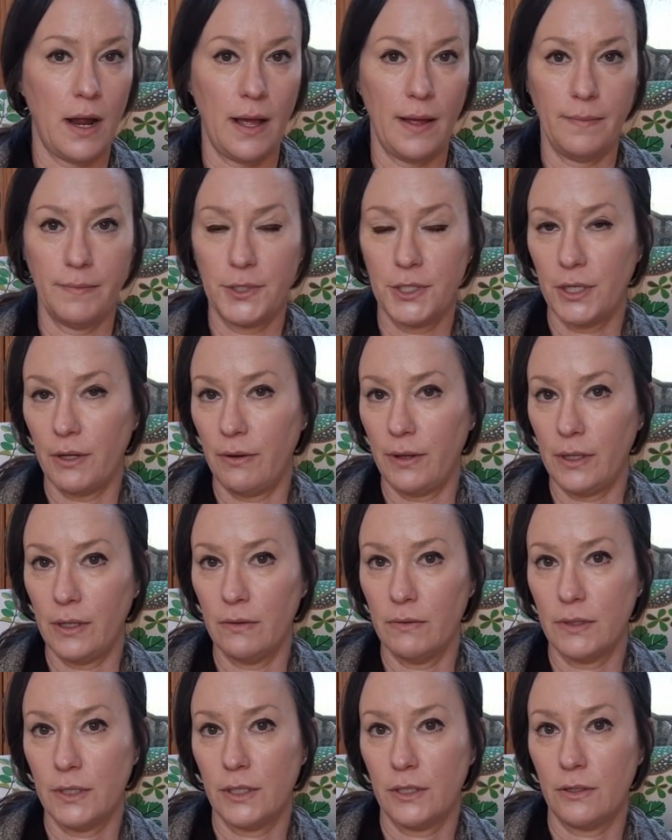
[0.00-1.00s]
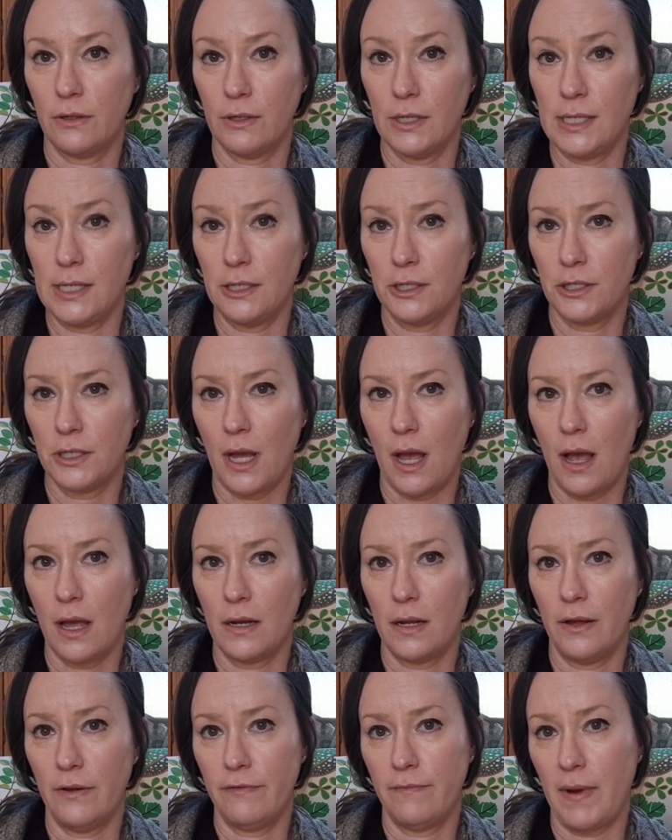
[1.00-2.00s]
I'm showing you a screenshot
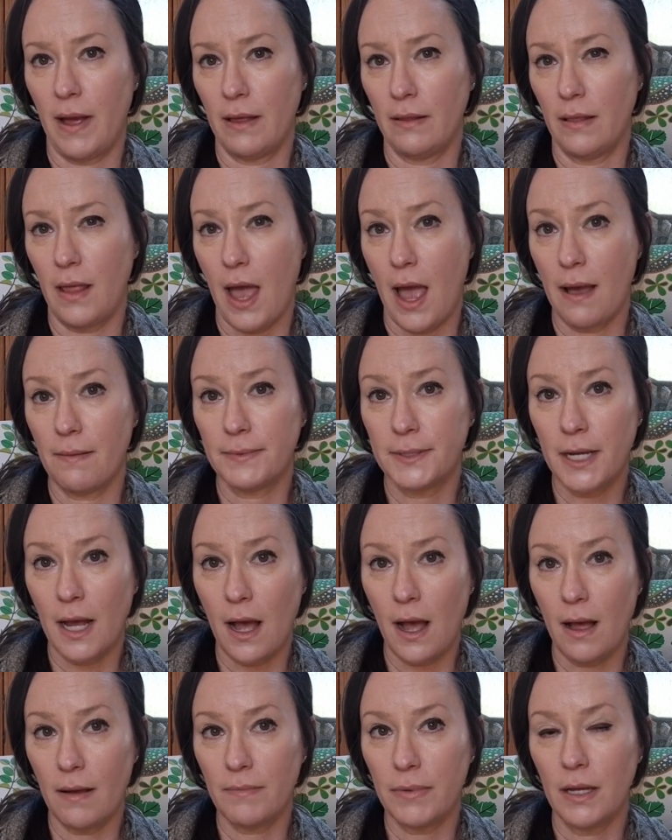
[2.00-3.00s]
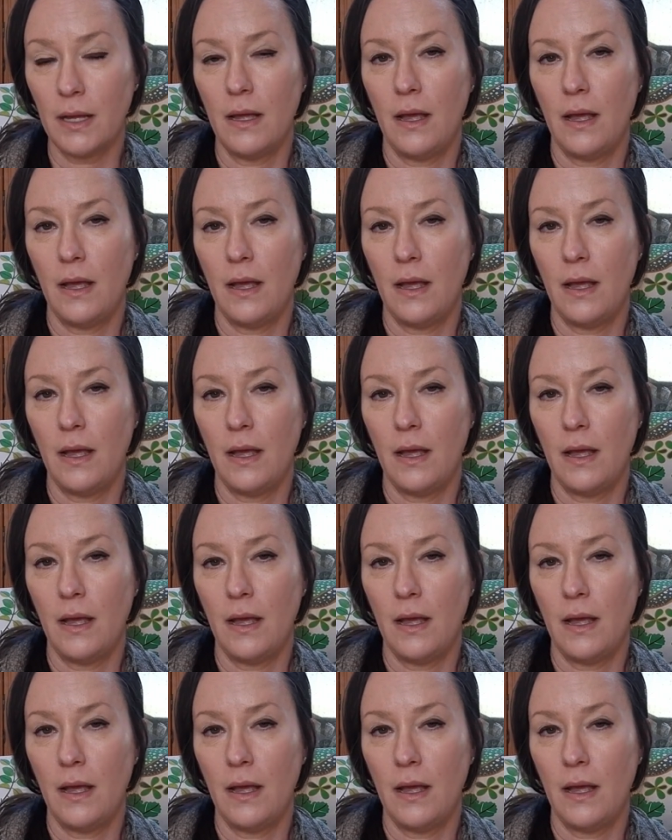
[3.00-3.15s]
of my laptop,